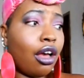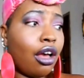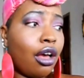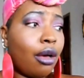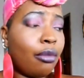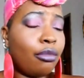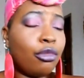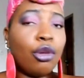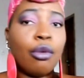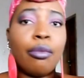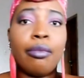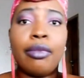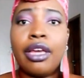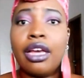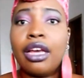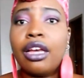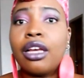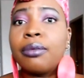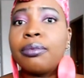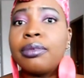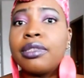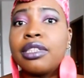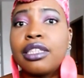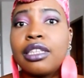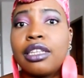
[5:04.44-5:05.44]
your
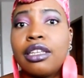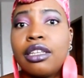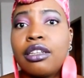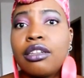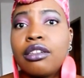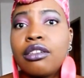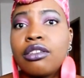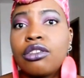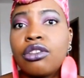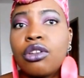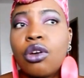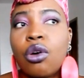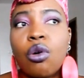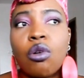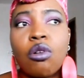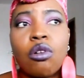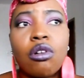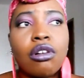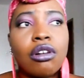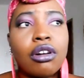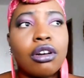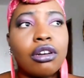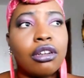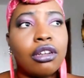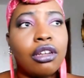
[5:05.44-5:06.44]
makeup skills,
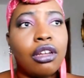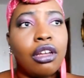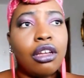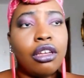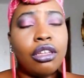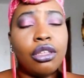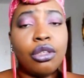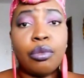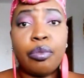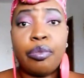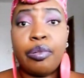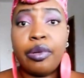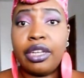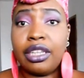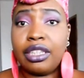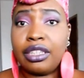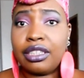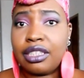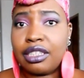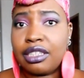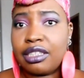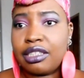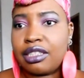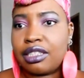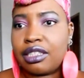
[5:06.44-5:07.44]
or your
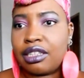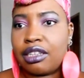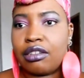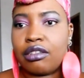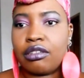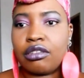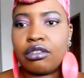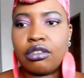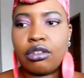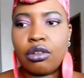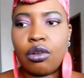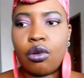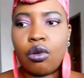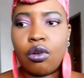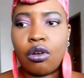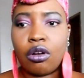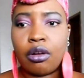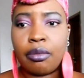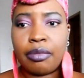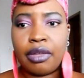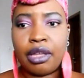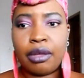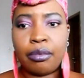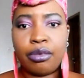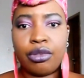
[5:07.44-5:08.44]
printing skills, or
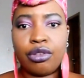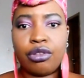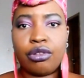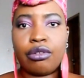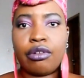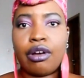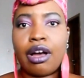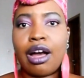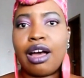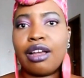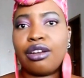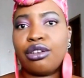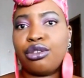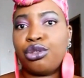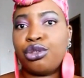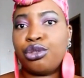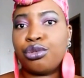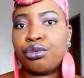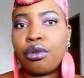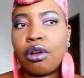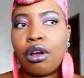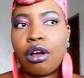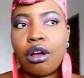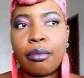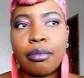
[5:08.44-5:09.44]
maybe you know how to
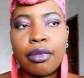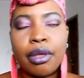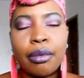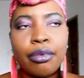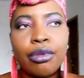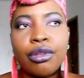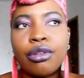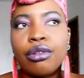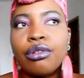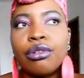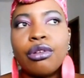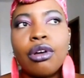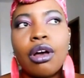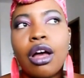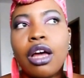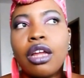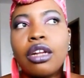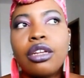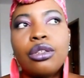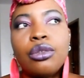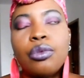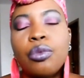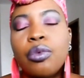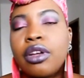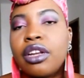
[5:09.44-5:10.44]
draw, maybe you know how to
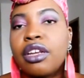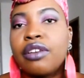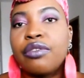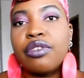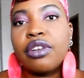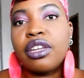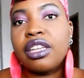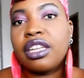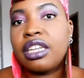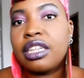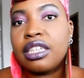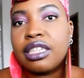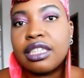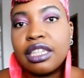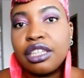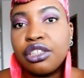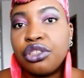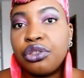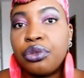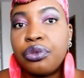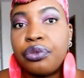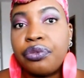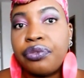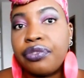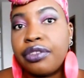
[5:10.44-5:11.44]
do whatever it is that
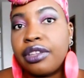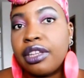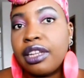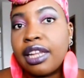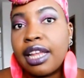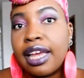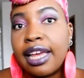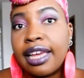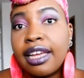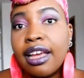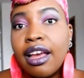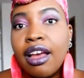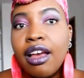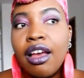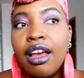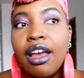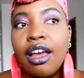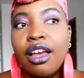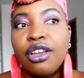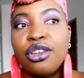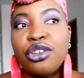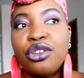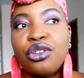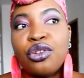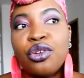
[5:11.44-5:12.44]
you feel like,
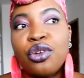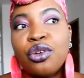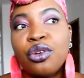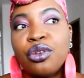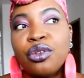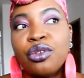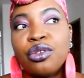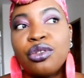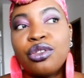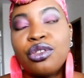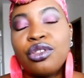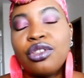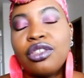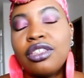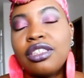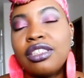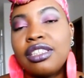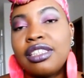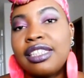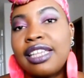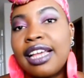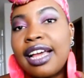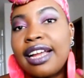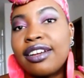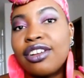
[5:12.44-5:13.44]
you know,
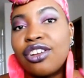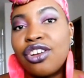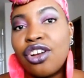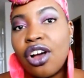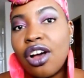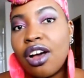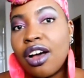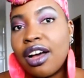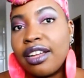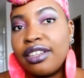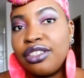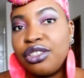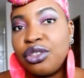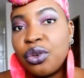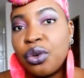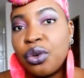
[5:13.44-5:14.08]
that God,